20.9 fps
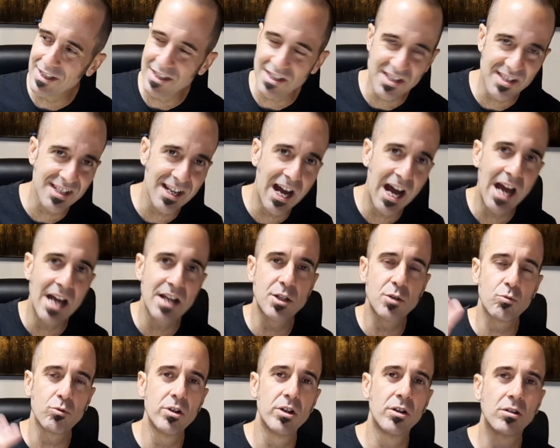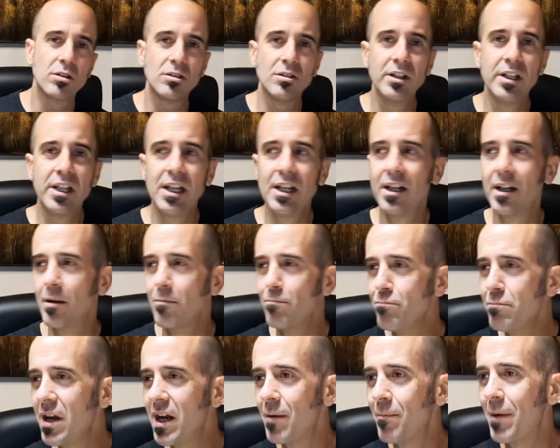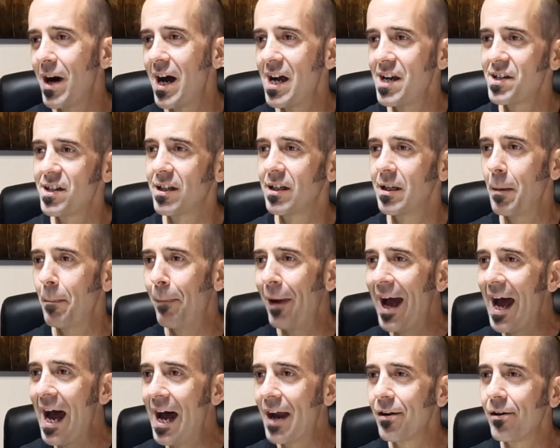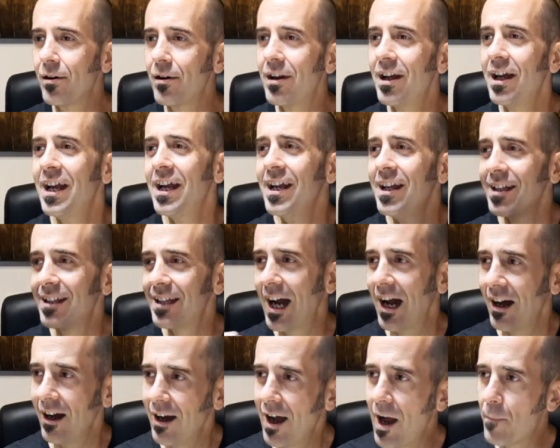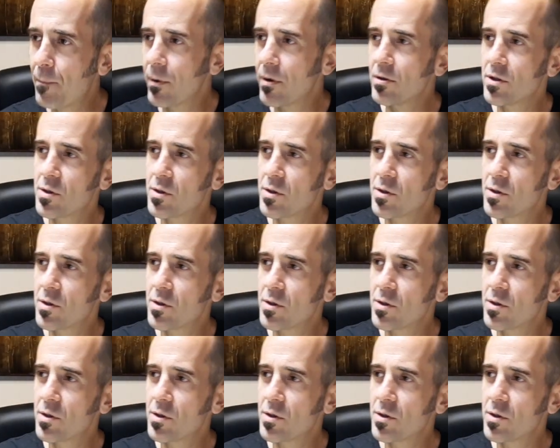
sides real clean and minimizing the pattern. That leopard's